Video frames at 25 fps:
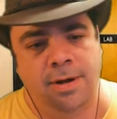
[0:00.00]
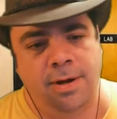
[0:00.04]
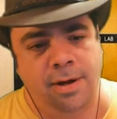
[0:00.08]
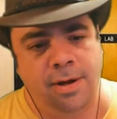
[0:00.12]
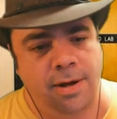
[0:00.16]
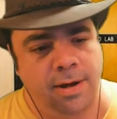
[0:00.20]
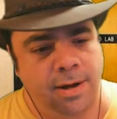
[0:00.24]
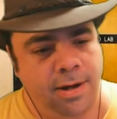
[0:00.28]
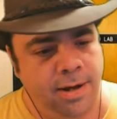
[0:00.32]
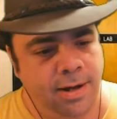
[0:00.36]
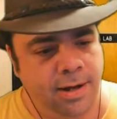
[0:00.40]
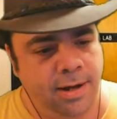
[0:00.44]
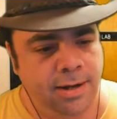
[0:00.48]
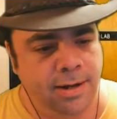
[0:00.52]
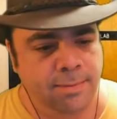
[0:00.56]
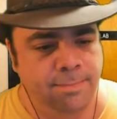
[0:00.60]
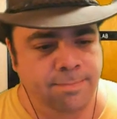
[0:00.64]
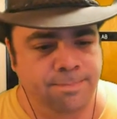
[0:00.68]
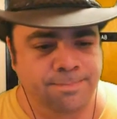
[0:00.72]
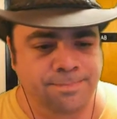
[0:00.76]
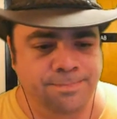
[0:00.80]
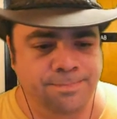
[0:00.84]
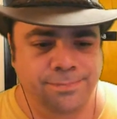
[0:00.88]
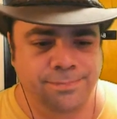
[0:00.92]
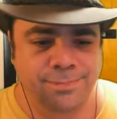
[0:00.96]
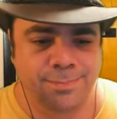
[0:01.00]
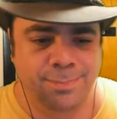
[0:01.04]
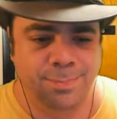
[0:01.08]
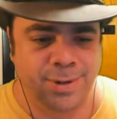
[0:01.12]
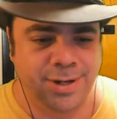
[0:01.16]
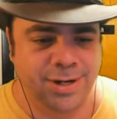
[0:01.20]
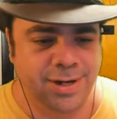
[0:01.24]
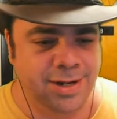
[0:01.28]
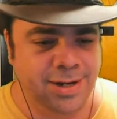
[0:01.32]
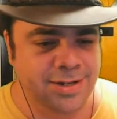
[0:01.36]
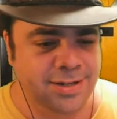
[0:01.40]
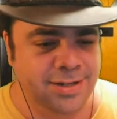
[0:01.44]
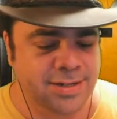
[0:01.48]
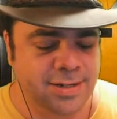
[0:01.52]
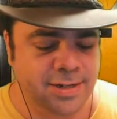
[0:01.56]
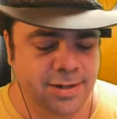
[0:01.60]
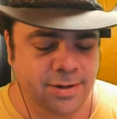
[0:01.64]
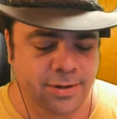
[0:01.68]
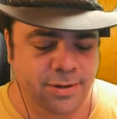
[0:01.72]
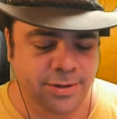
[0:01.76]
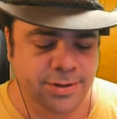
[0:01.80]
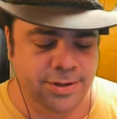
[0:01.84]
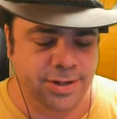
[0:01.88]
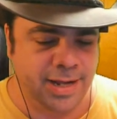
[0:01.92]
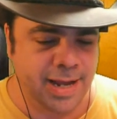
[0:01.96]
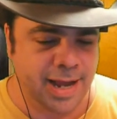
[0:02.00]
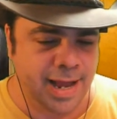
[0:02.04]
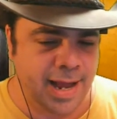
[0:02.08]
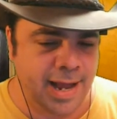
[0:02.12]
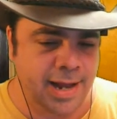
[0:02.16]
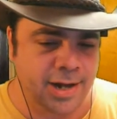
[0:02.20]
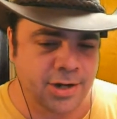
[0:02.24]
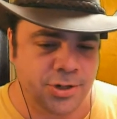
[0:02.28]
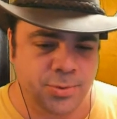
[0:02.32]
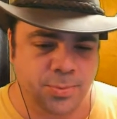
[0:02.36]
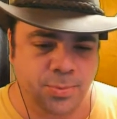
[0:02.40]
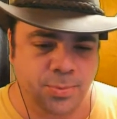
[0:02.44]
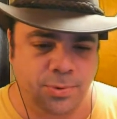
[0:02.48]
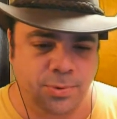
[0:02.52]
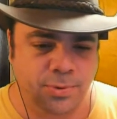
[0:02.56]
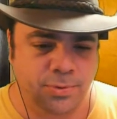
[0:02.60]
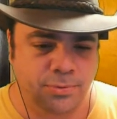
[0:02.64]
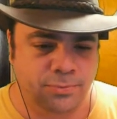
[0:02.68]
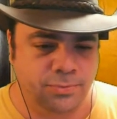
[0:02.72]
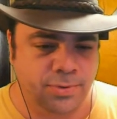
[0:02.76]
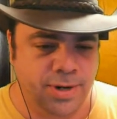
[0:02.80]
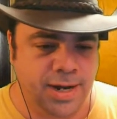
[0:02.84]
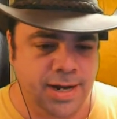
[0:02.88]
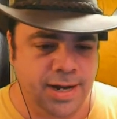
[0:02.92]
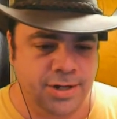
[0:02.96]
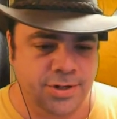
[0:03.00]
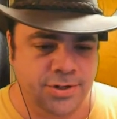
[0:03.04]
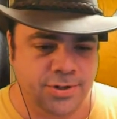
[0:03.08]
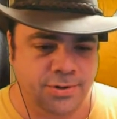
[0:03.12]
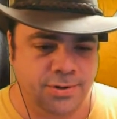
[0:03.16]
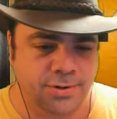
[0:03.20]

But until the actual regs are